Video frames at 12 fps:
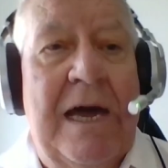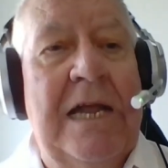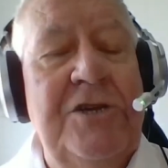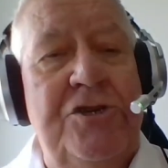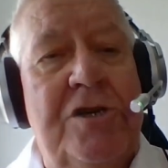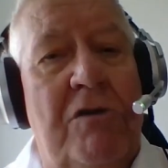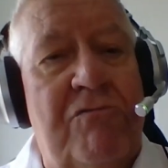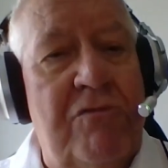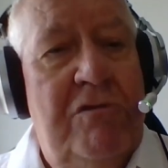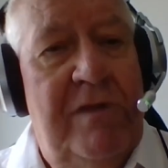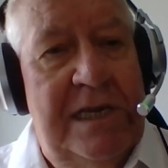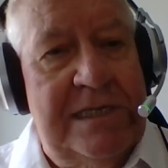And as you go
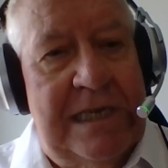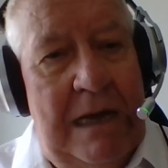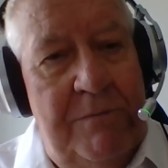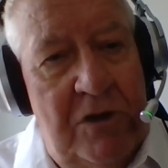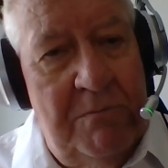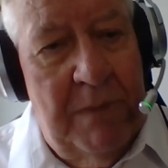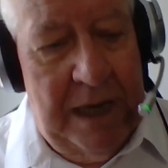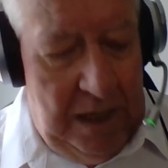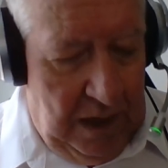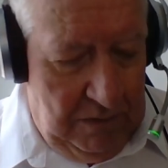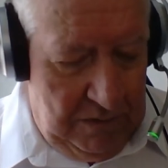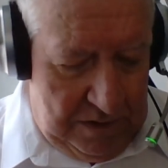through the exam, you can make
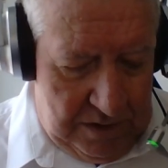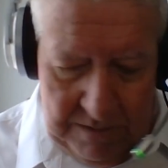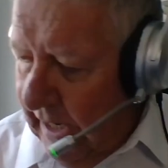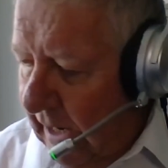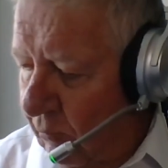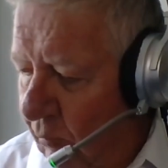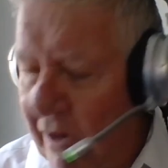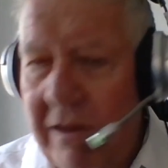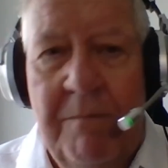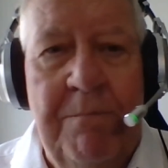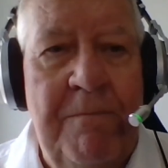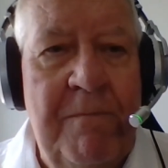notes. And one of
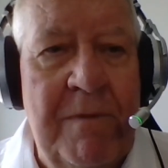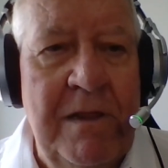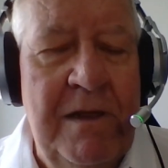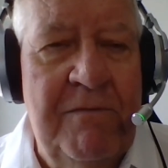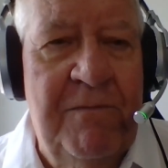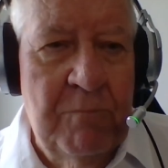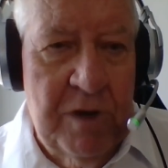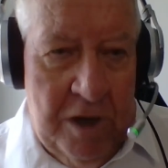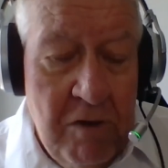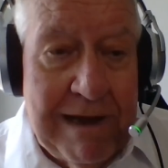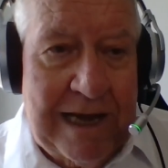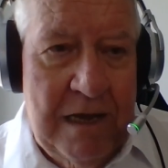the what
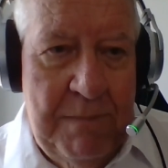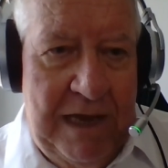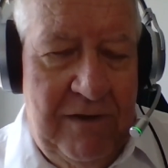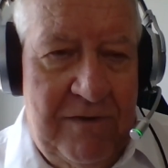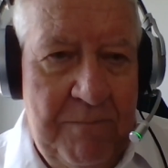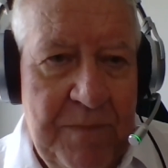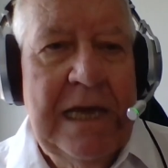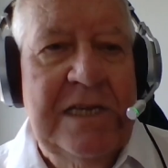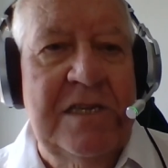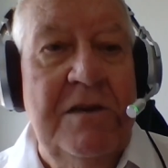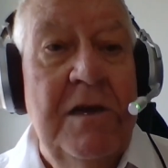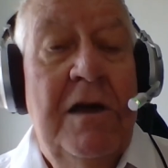I recommend
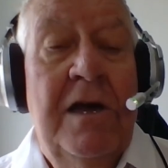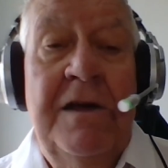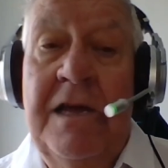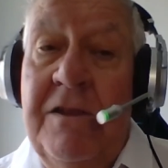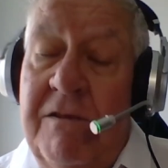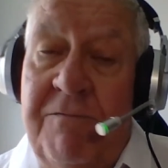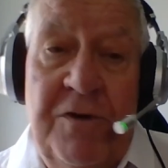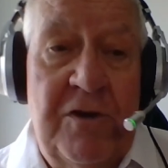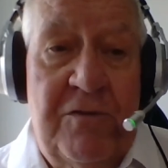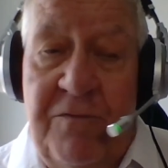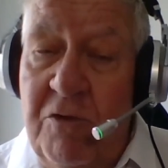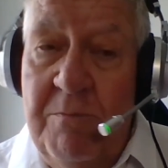is that in the
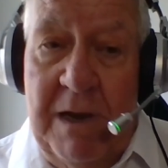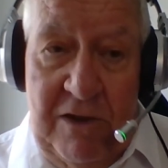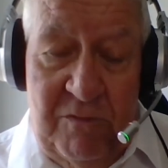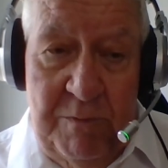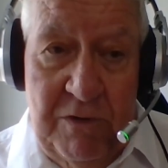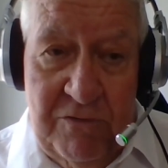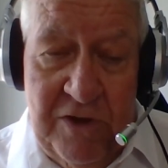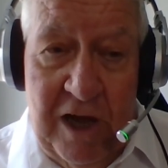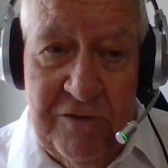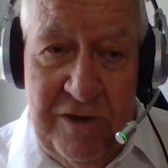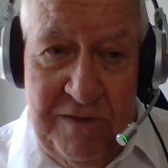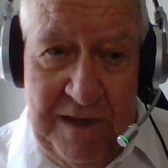first few minutes when you're
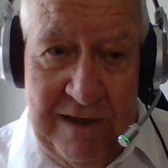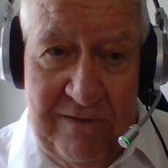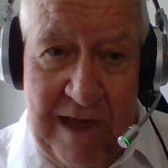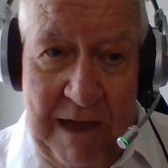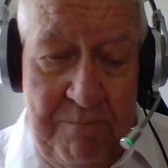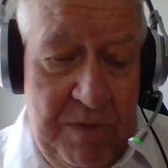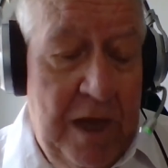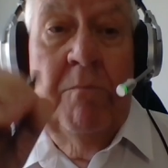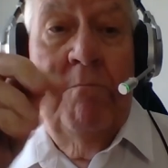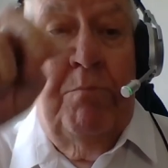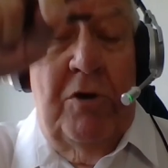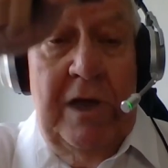starting the exam,
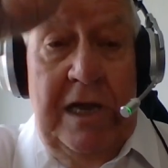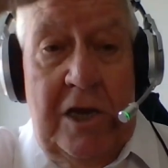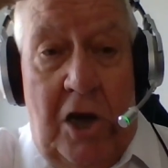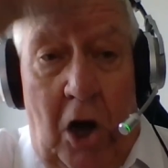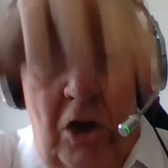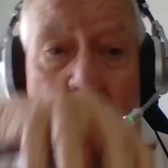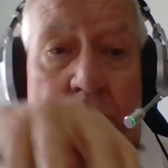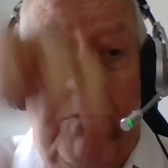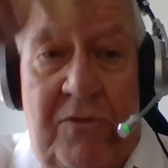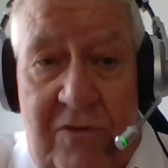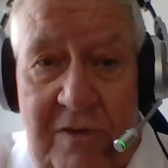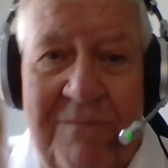put in
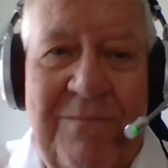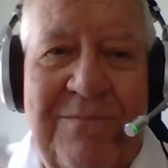columns,